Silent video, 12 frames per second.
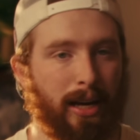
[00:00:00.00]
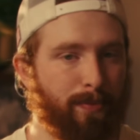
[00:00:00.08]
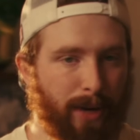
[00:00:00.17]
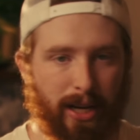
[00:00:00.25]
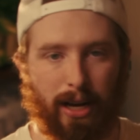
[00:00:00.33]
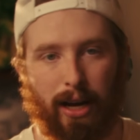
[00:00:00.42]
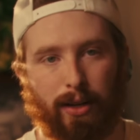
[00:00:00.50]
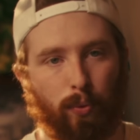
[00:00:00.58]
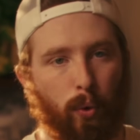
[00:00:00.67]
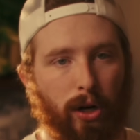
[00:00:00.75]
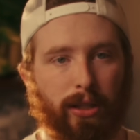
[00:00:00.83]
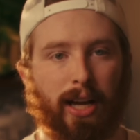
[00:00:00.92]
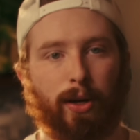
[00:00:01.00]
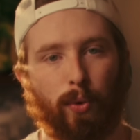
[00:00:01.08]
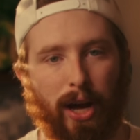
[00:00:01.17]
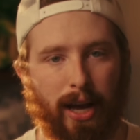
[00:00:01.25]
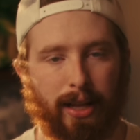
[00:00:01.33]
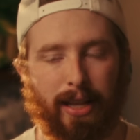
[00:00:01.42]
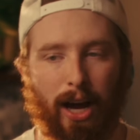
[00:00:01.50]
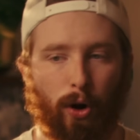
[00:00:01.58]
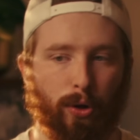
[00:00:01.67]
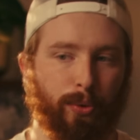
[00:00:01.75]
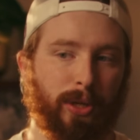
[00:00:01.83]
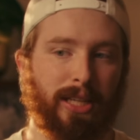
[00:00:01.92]
it might not work like Red, that
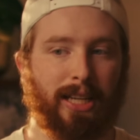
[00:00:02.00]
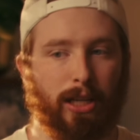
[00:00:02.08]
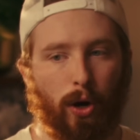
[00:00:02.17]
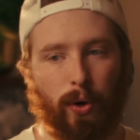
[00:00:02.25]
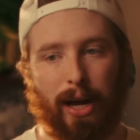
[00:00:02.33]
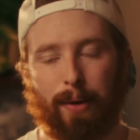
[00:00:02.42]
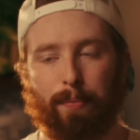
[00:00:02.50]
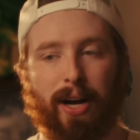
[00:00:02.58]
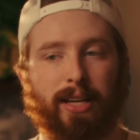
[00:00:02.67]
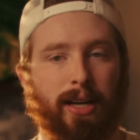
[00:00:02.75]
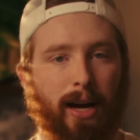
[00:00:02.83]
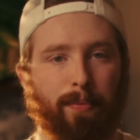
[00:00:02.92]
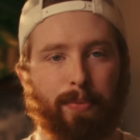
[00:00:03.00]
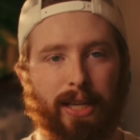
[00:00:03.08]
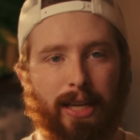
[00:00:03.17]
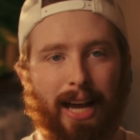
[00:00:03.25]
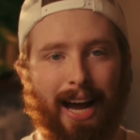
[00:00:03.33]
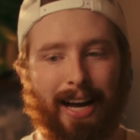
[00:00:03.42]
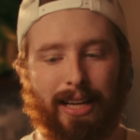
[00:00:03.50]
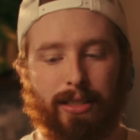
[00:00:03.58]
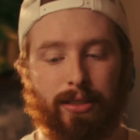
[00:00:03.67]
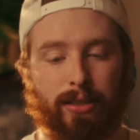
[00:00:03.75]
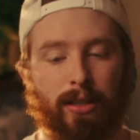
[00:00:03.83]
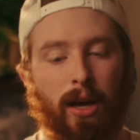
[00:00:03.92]
R3D codec might not be
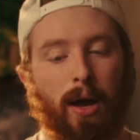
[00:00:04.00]
as